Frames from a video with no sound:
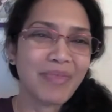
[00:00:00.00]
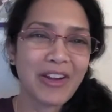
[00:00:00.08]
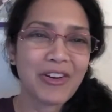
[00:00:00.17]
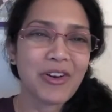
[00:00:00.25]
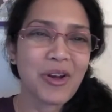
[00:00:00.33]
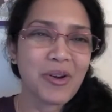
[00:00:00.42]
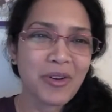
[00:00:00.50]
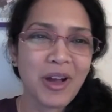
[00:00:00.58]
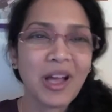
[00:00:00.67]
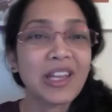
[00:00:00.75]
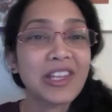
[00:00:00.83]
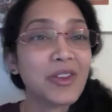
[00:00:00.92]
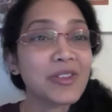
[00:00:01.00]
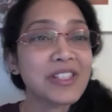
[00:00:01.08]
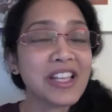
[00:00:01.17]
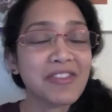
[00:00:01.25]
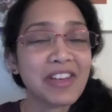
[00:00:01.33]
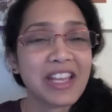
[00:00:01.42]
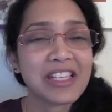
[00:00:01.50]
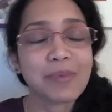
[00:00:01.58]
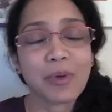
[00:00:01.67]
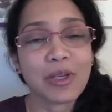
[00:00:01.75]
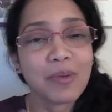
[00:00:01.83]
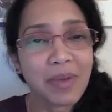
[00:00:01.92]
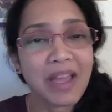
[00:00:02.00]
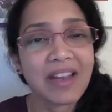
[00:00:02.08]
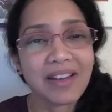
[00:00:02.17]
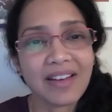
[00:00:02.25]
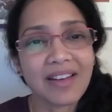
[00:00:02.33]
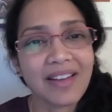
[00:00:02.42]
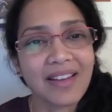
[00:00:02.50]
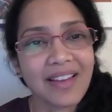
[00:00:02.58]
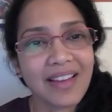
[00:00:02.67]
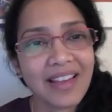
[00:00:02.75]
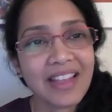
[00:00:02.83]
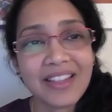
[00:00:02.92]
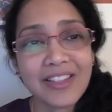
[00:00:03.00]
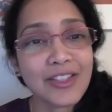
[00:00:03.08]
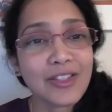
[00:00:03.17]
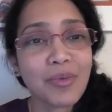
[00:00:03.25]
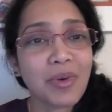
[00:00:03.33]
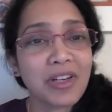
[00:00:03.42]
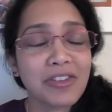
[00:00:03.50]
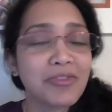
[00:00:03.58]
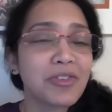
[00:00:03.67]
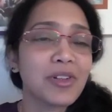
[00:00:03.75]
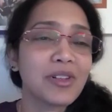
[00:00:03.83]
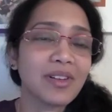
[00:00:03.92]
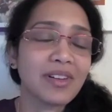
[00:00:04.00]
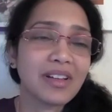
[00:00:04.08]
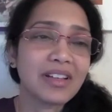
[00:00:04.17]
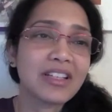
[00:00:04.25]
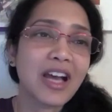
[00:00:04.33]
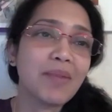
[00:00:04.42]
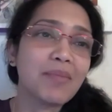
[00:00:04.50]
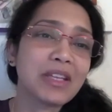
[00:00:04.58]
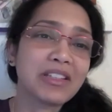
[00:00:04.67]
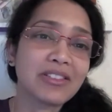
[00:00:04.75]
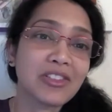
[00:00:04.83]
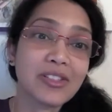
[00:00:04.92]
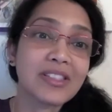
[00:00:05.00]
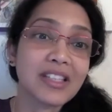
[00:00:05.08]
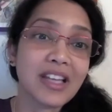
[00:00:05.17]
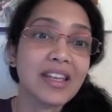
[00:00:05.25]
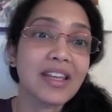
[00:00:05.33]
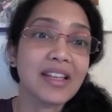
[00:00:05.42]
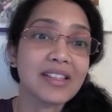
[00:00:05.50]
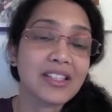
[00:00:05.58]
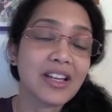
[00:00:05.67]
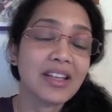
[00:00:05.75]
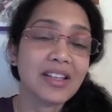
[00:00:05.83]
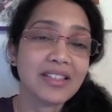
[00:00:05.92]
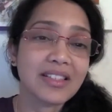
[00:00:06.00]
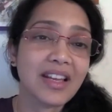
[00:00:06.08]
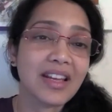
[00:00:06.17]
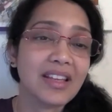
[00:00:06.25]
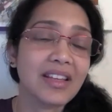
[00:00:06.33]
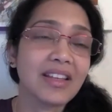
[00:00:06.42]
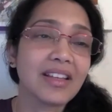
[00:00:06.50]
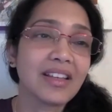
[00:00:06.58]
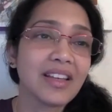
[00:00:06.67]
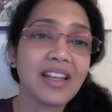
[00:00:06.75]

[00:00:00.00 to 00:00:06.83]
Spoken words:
I don't know, calling yourself an expert. But this is a wonderful topic to just study and study and study.